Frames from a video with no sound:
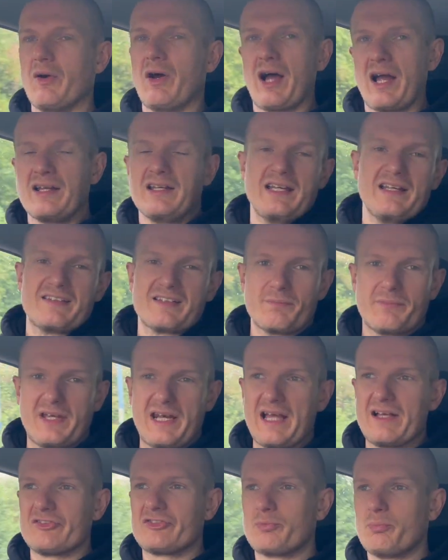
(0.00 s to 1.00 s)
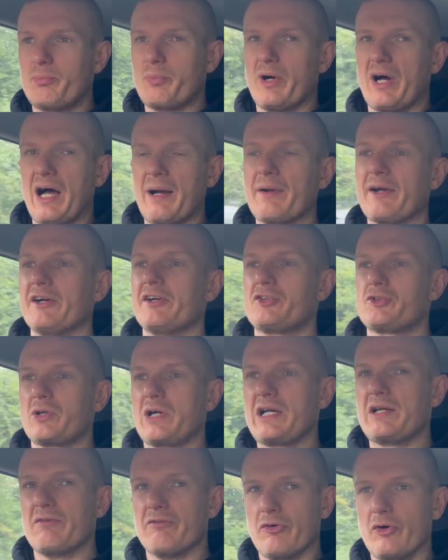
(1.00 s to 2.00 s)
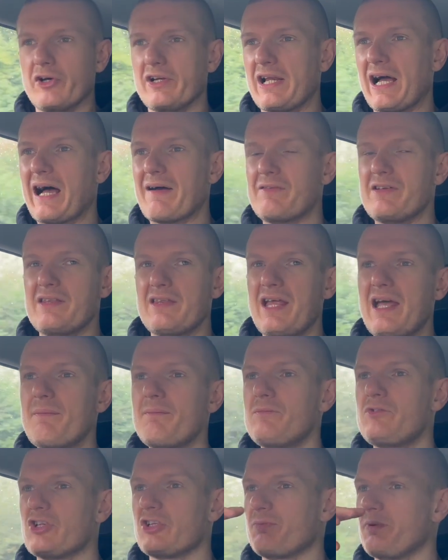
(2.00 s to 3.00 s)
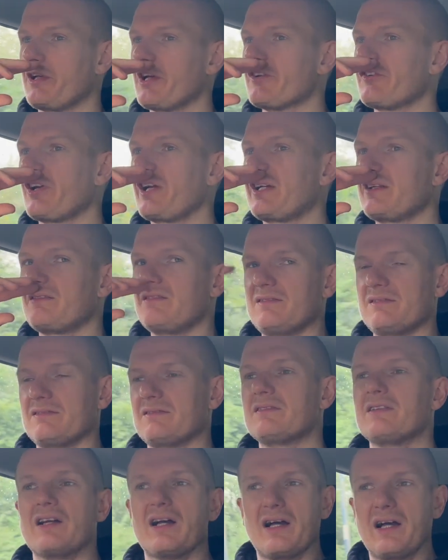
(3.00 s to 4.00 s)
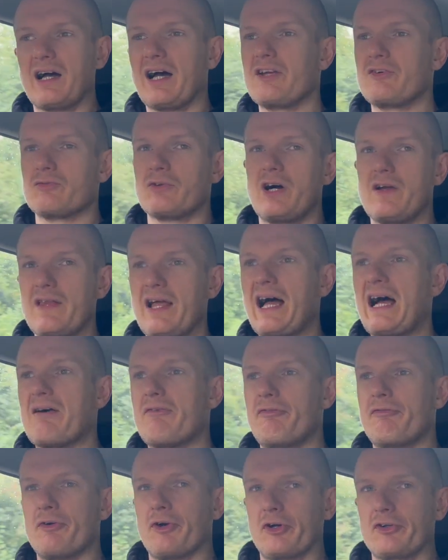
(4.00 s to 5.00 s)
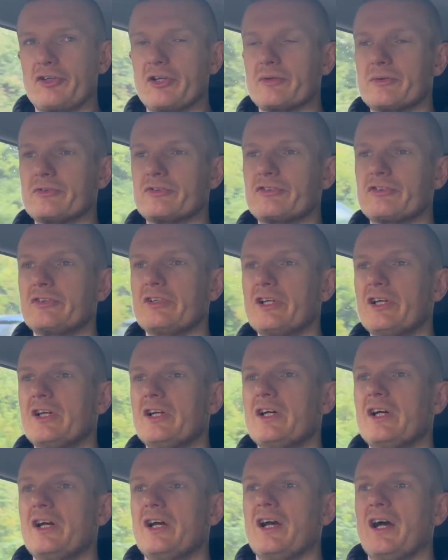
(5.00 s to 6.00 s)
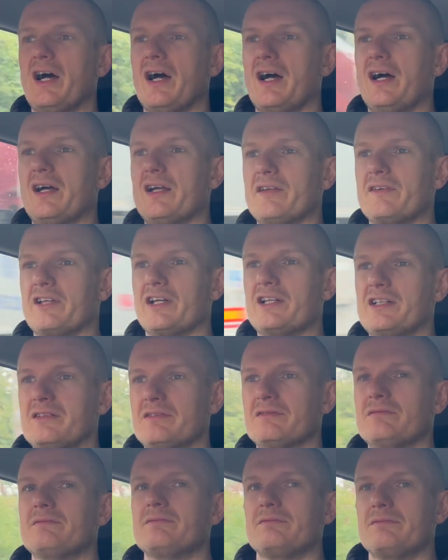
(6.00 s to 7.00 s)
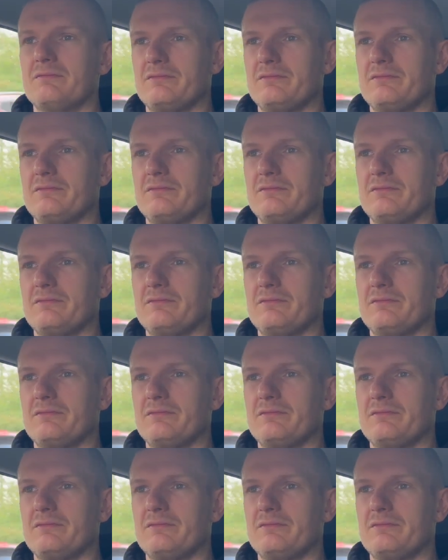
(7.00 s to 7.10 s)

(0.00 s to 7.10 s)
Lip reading: I need something else, but I'm going to try and avoid having them just because I'd rather have fructose than